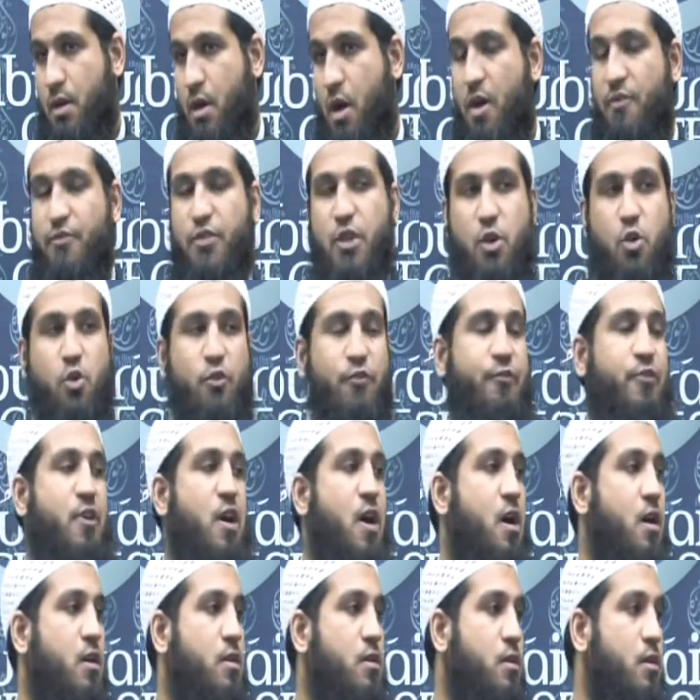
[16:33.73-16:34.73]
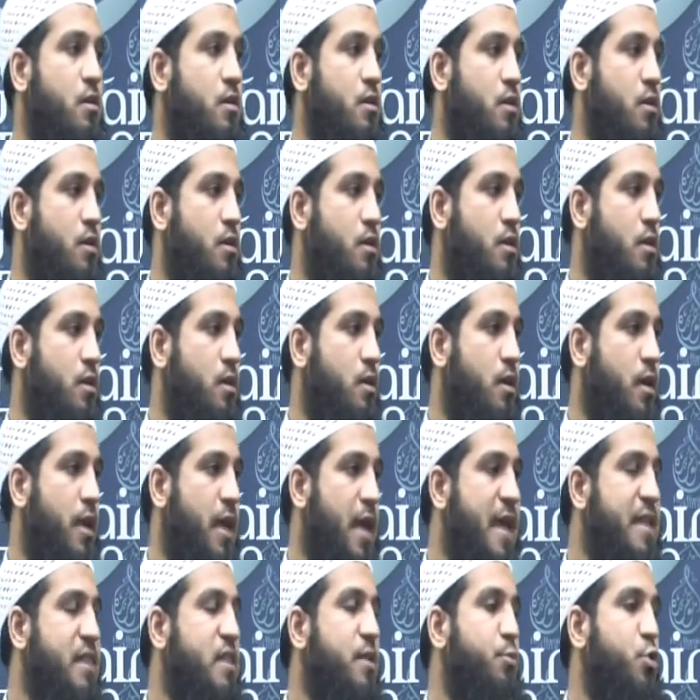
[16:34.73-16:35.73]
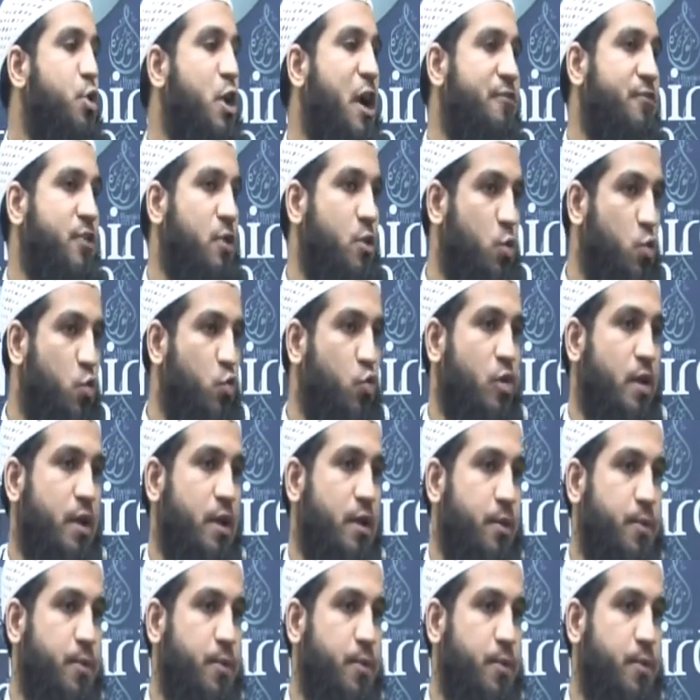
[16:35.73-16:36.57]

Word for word: of the kuffar and the munafiqun.